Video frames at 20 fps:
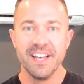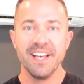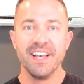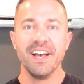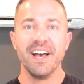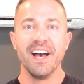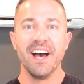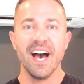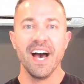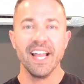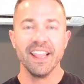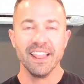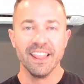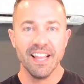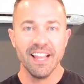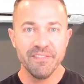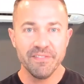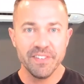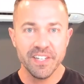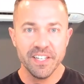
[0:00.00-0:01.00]
I
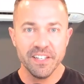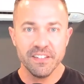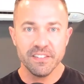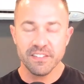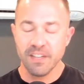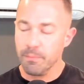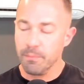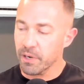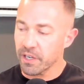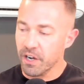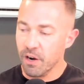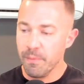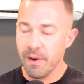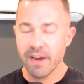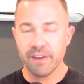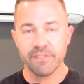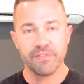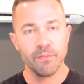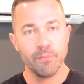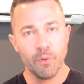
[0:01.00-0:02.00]
loved it. I'm gonna go back
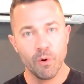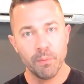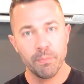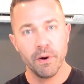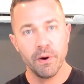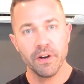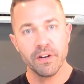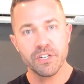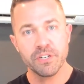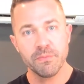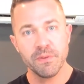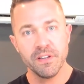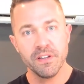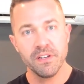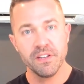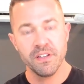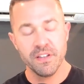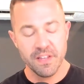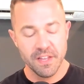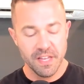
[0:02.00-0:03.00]
for more punishment.
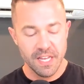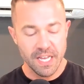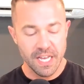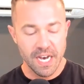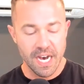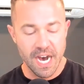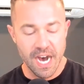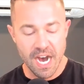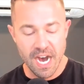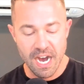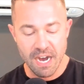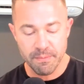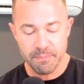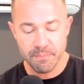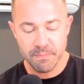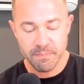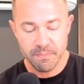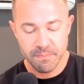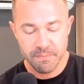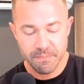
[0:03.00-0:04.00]
Um,
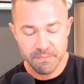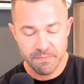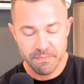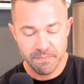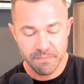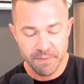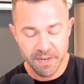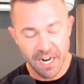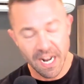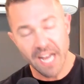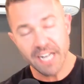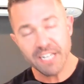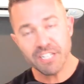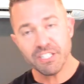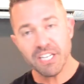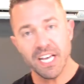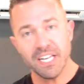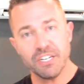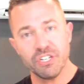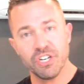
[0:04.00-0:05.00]
and I just
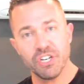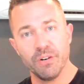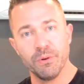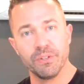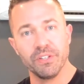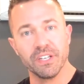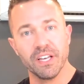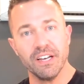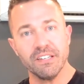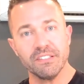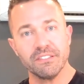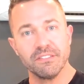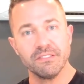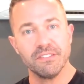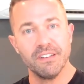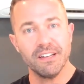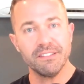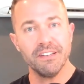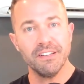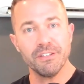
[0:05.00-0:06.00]
had to share with you guys. I
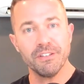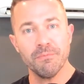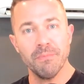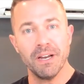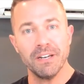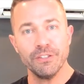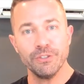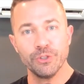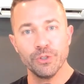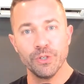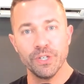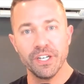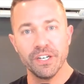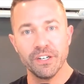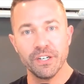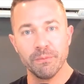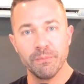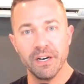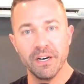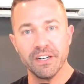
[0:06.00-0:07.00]
thought you might enjoy hearing
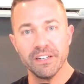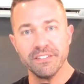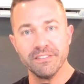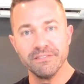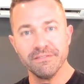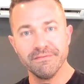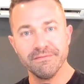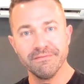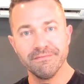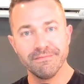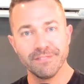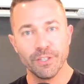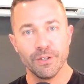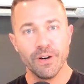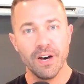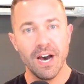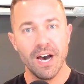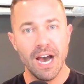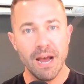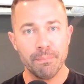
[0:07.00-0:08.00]
about it. So
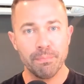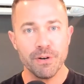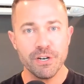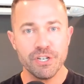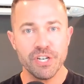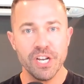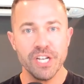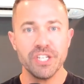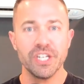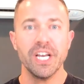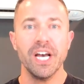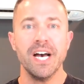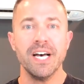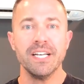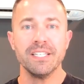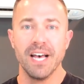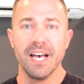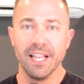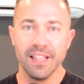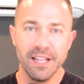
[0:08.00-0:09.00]
I appreciate you guys.
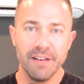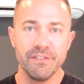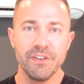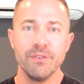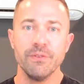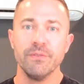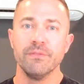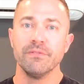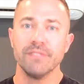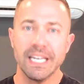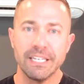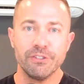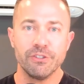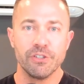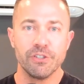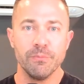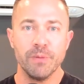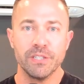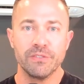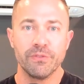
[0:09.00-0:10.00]
I love you. Thank you so
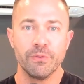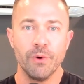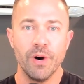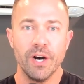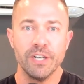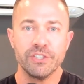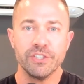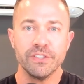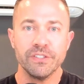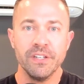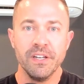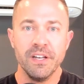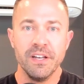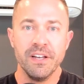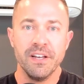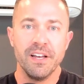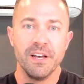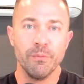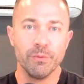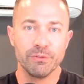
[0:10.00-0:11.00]
much for watching,
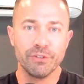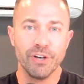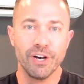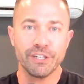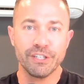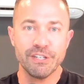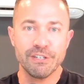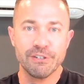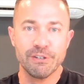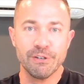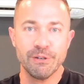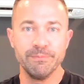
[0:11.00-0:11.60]
and we'll talk to you soon.